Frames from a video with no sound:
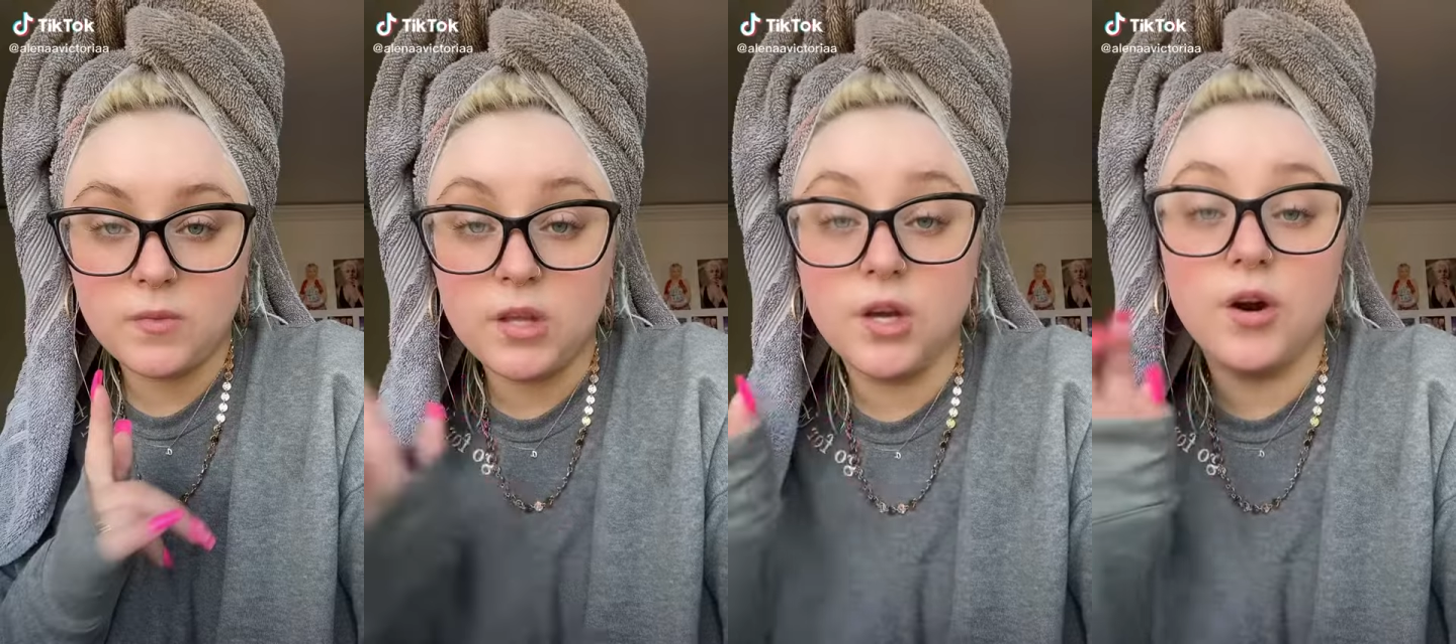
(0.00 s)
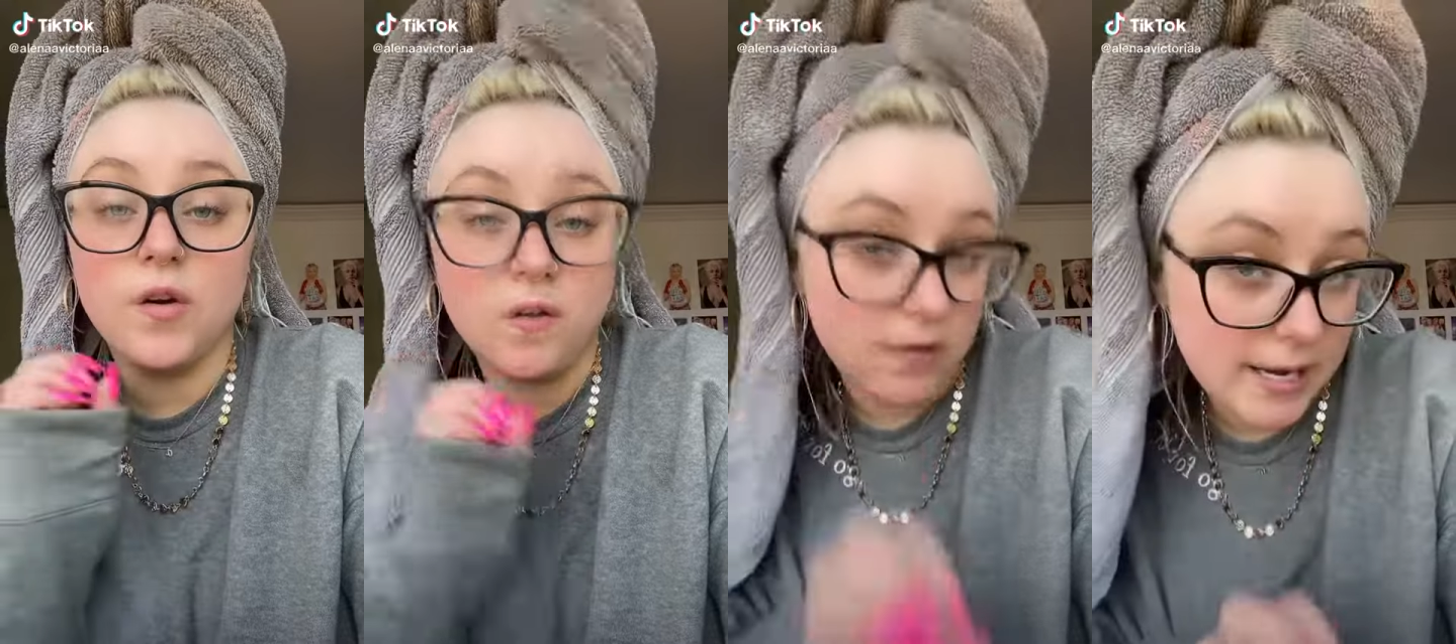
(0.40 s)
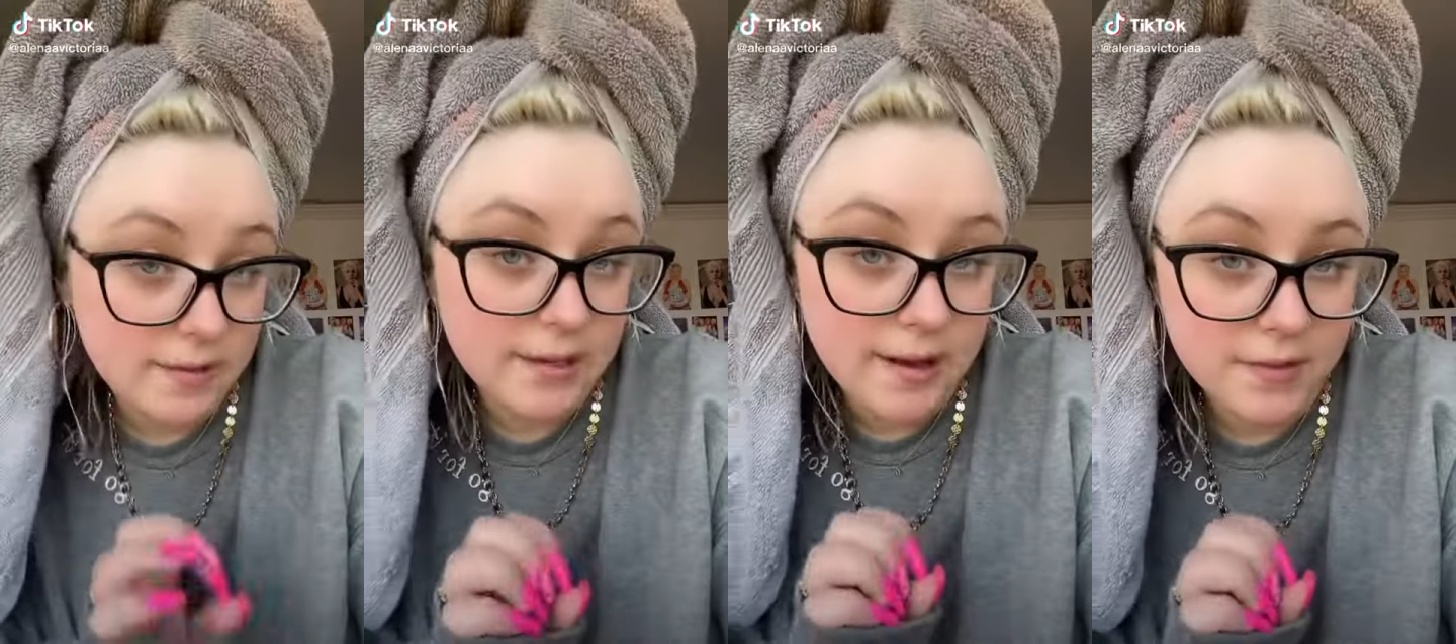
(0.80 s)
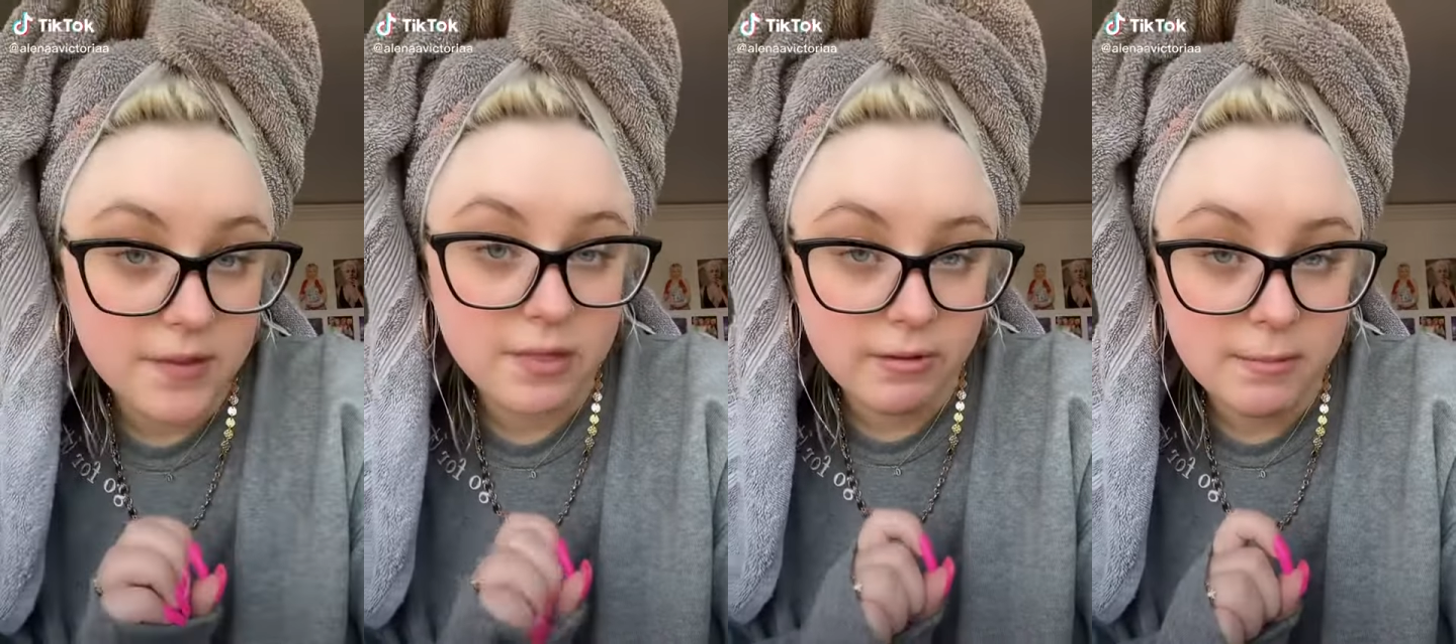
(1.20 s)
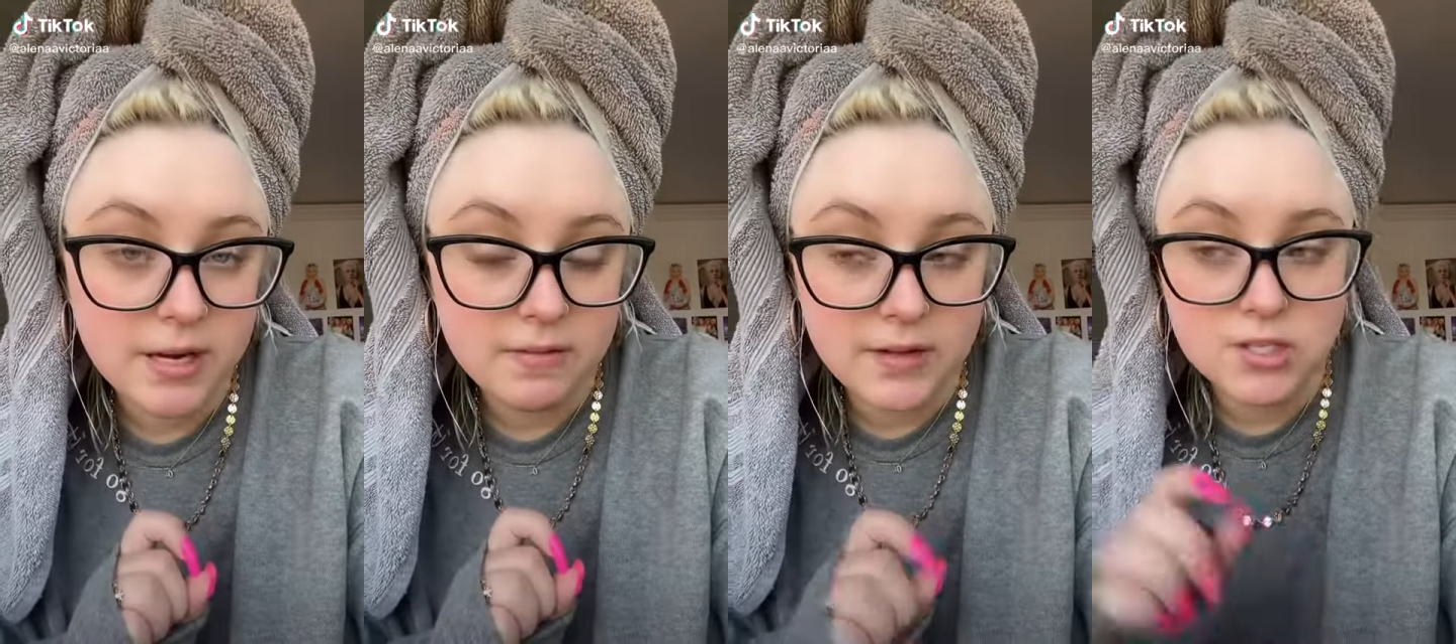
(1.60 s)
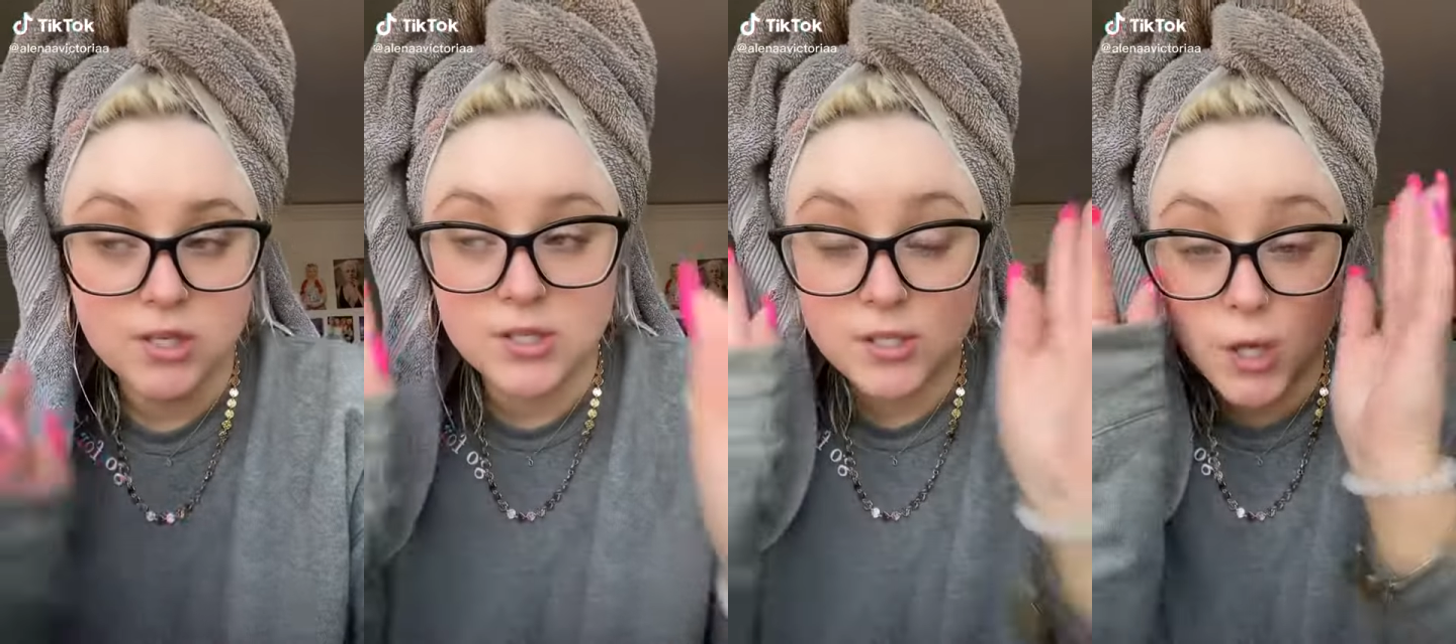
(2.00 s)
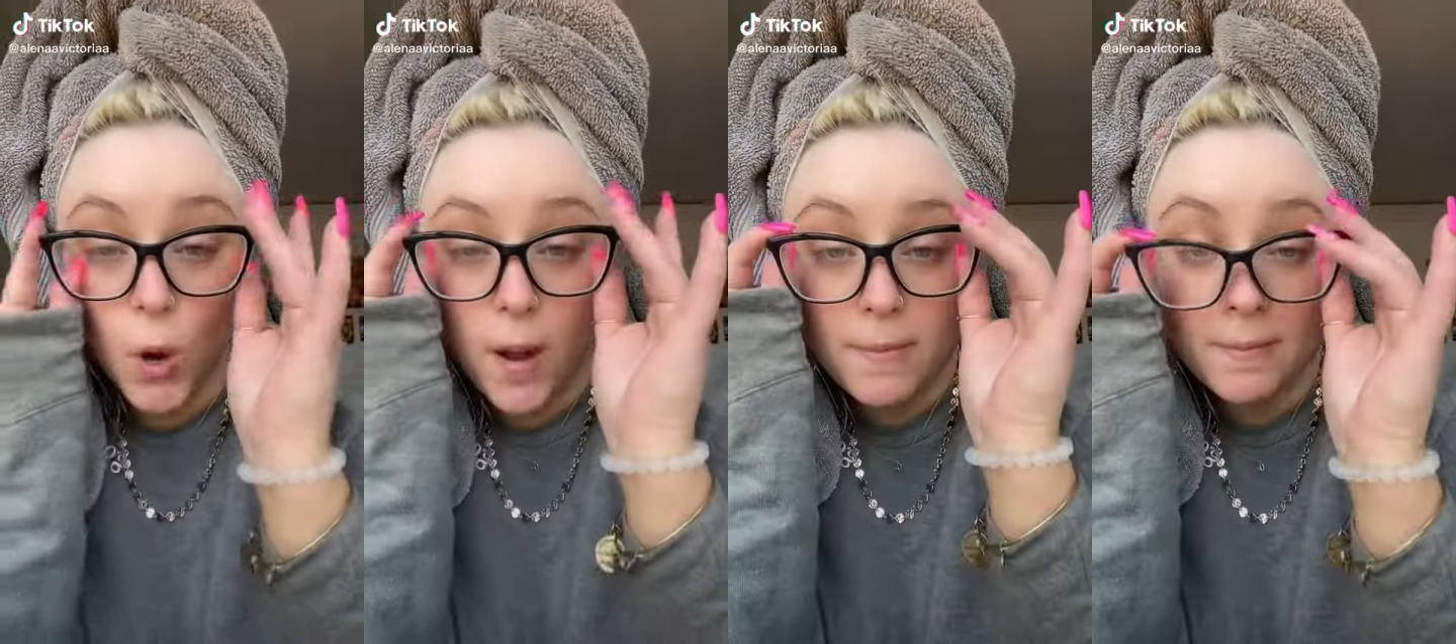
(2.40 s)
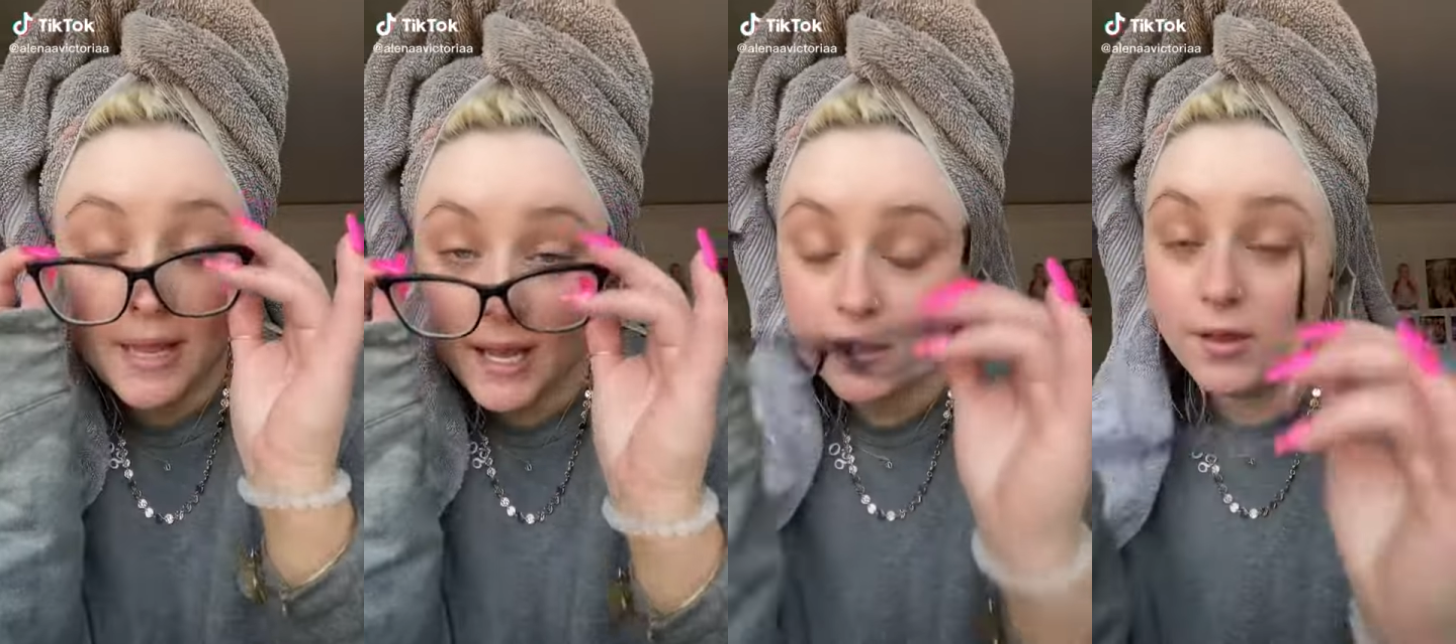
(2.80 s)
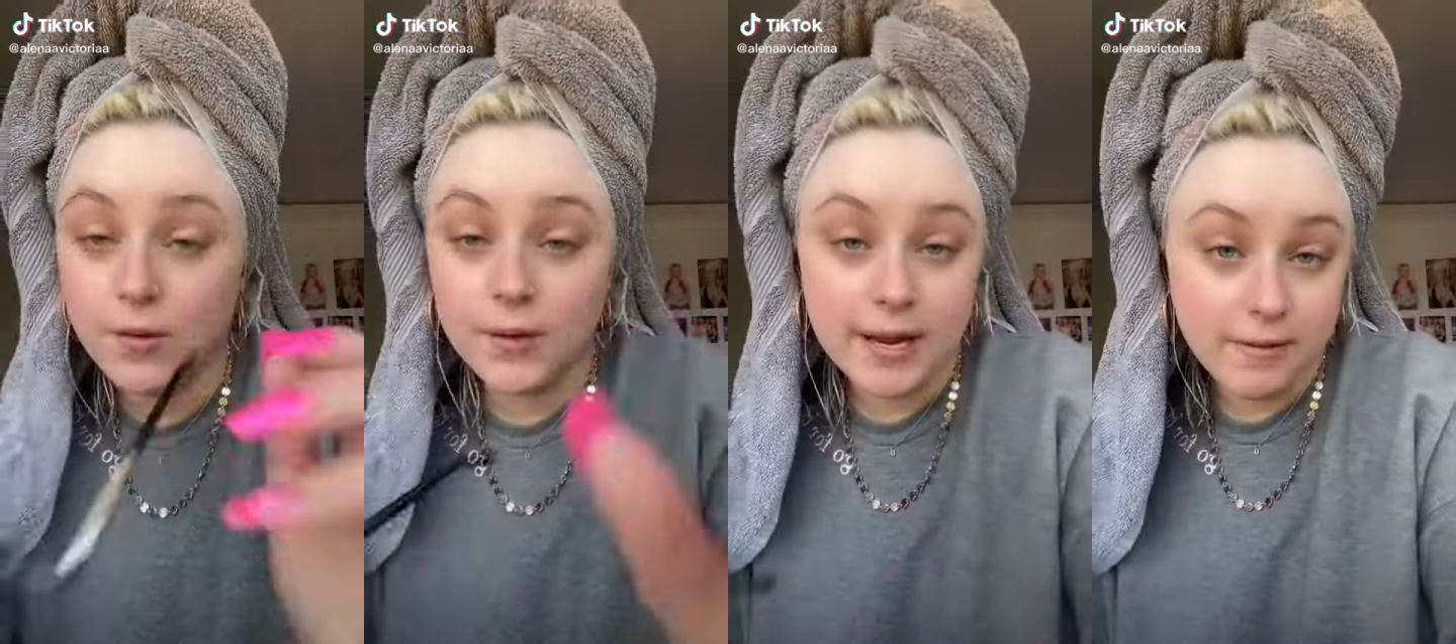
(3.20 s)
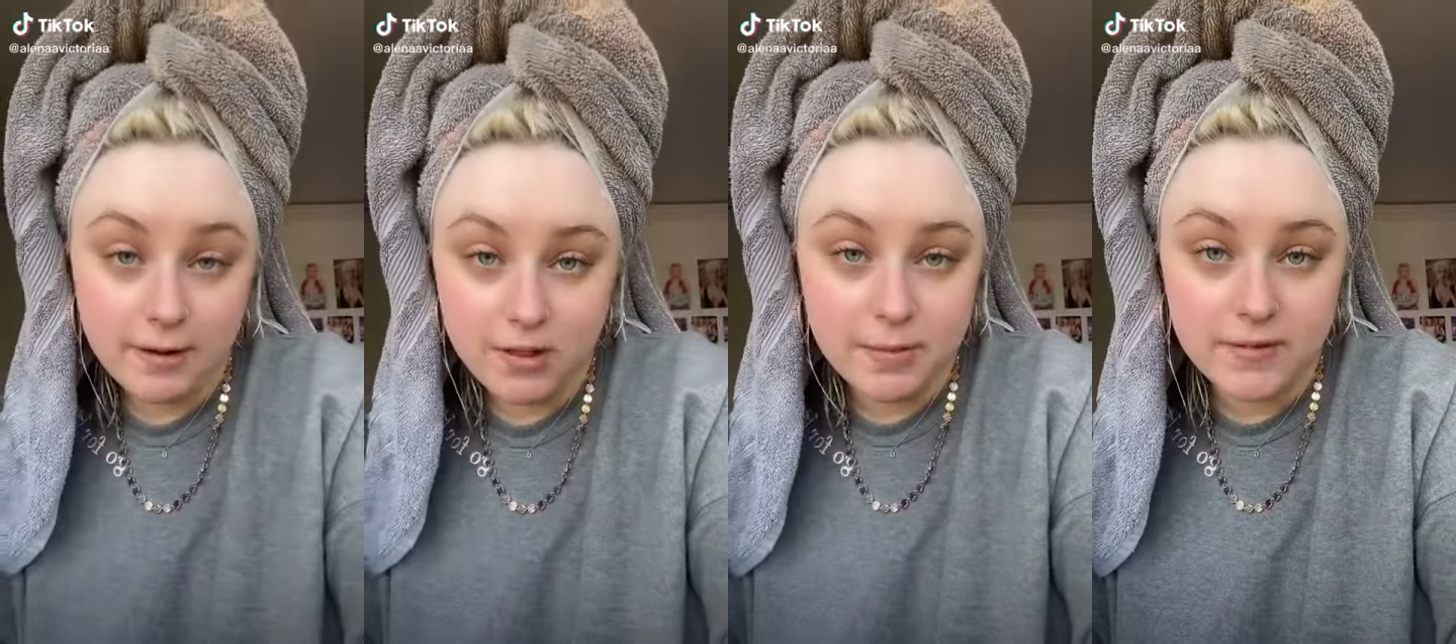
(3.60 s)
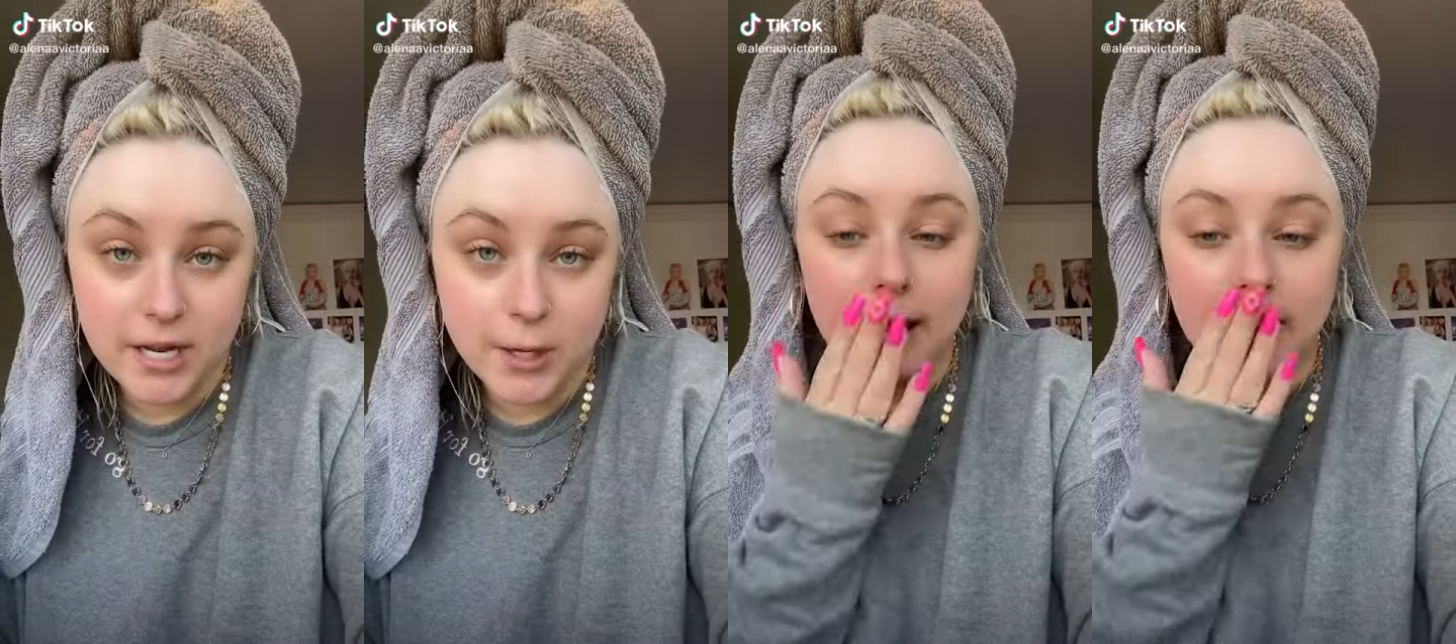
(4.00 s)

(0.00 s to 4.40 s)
your girl finally got the three minute feature, so I'm gonna make a little get ready with me video.